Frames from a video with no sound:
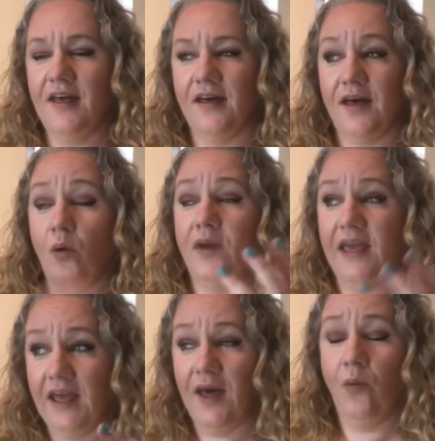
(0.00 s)

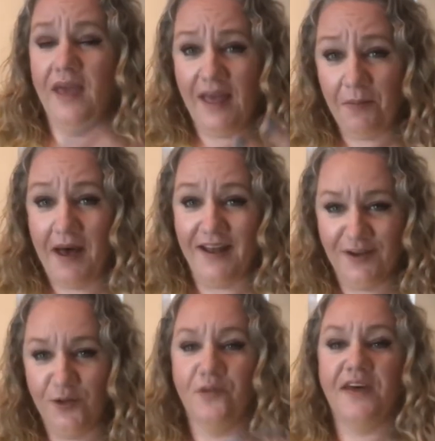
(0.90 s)
Howie, man.
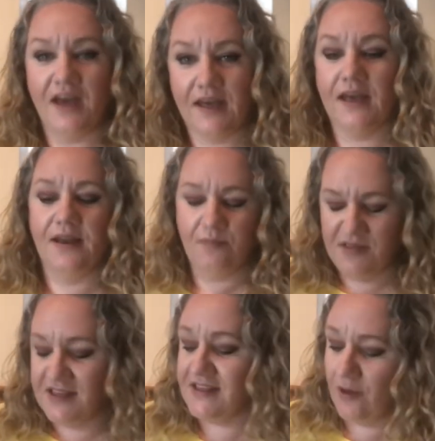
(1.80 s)
You know, that kind of
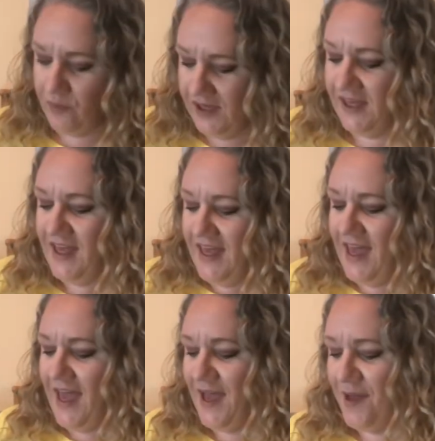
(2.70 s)
Mrs. Howie.
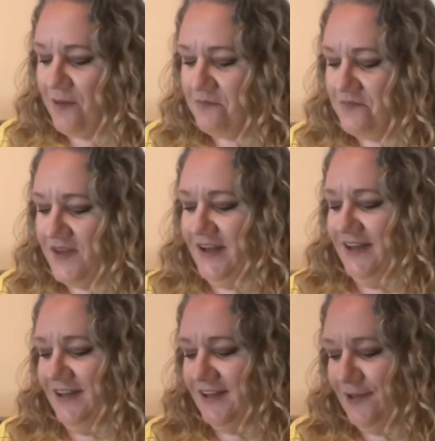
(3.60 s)

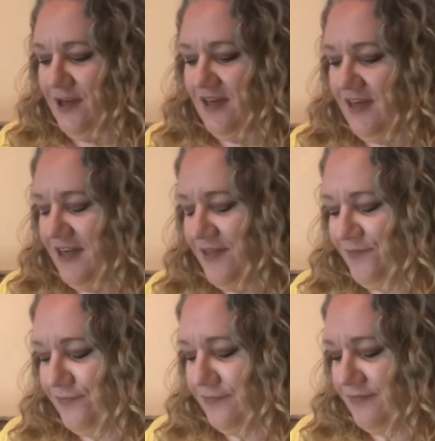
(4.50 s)

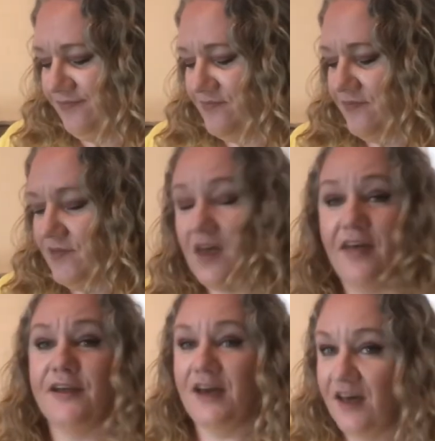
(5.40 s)
So I
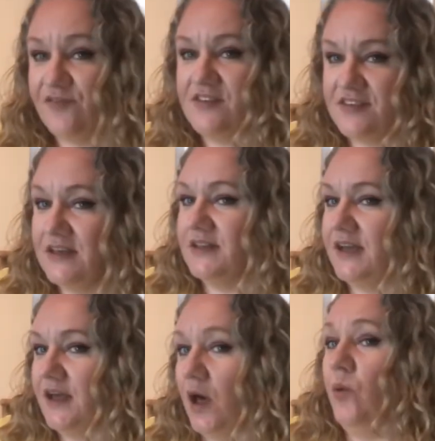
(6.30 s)
think I have to say it
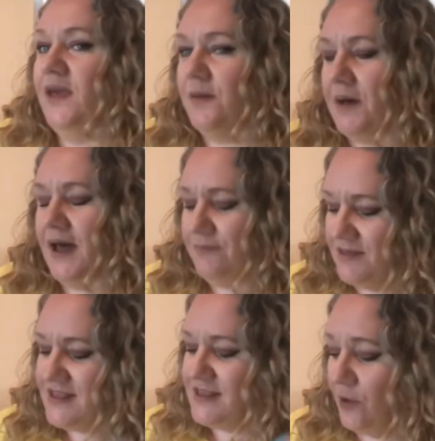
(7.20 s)
like Howie, man.
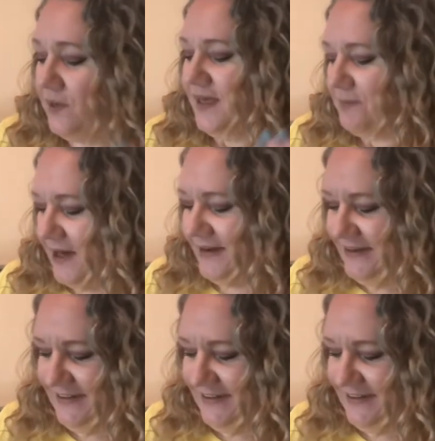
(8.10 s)
Mrs. Howie, man.